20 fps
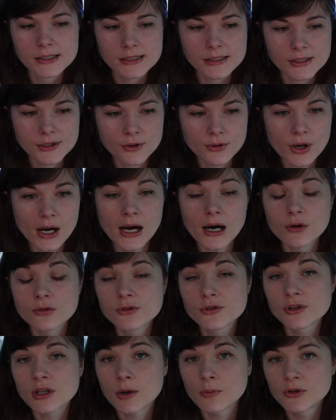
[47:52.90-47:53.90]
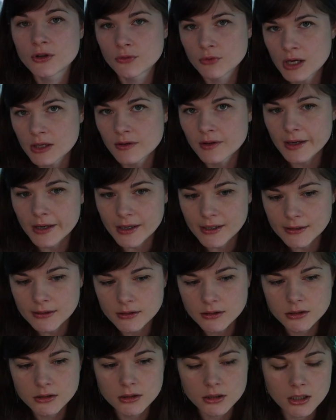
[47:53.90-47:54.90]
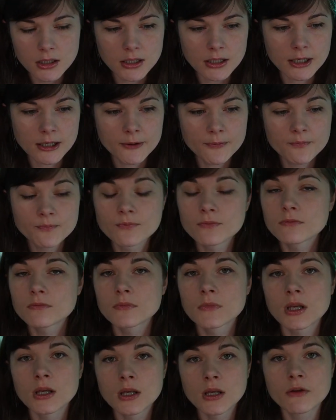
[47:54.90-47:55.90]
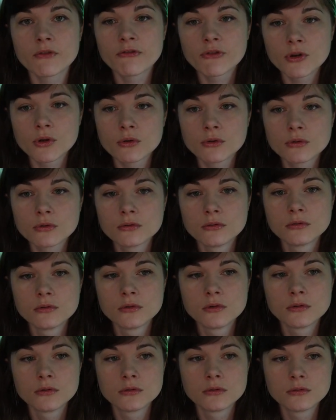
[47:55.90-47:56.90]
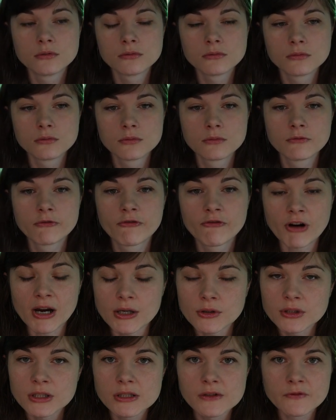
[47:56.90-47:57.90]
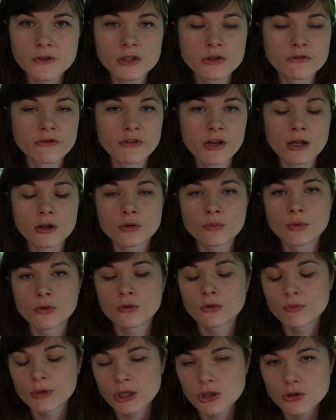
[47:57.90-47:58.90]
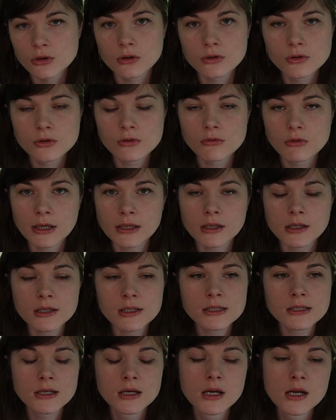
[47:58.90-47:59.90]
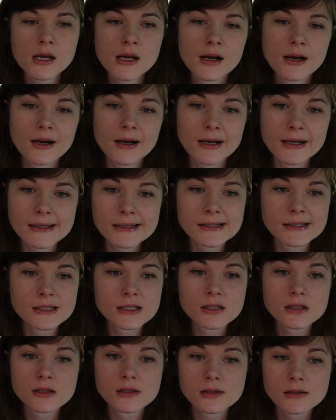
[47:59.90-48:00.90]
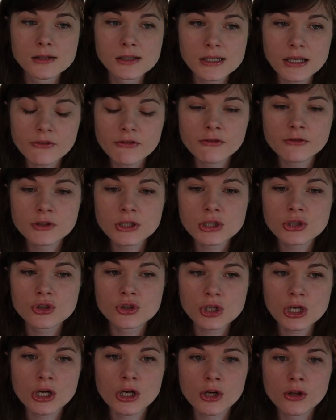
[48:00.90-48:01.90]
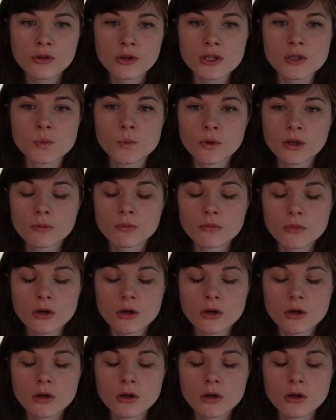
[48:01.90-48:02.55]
So I'll stop the rant there. If you find this video valuable, make sure to like it, and definitely share this with